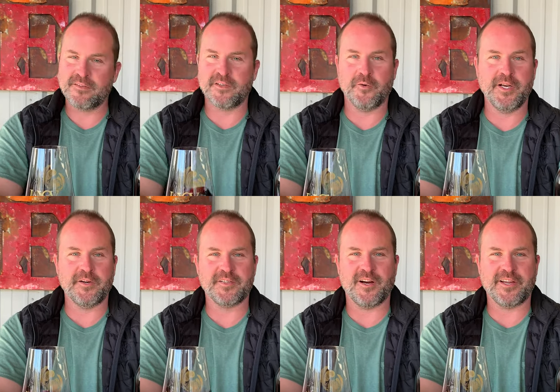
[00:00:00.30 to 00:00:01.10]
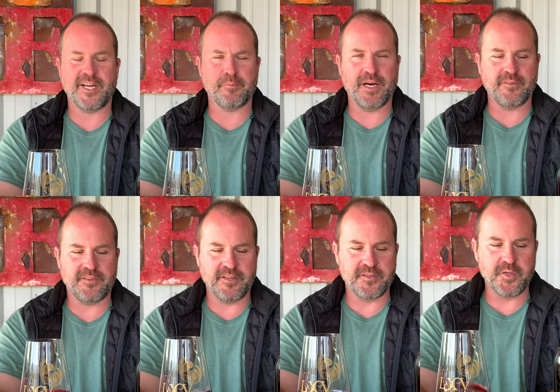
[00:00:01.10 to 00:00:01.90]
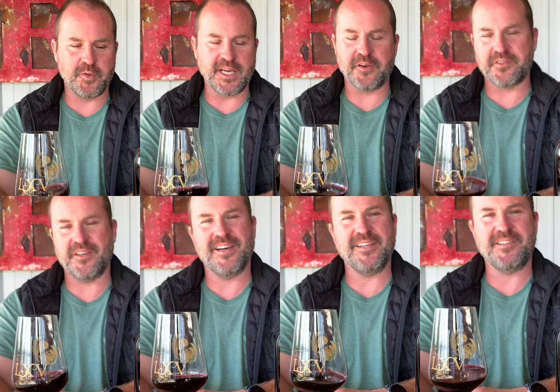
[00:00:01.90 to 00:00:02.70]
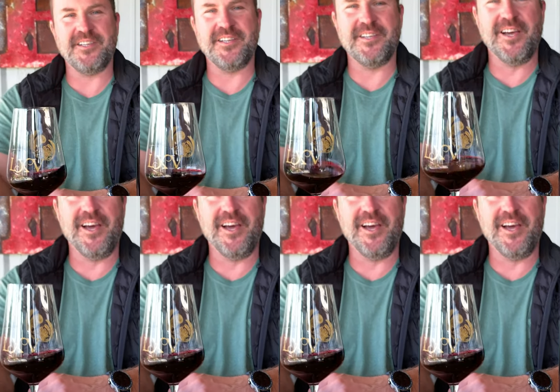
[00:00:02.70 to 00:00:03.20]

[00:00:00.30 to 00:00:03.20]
So here talking about the 2019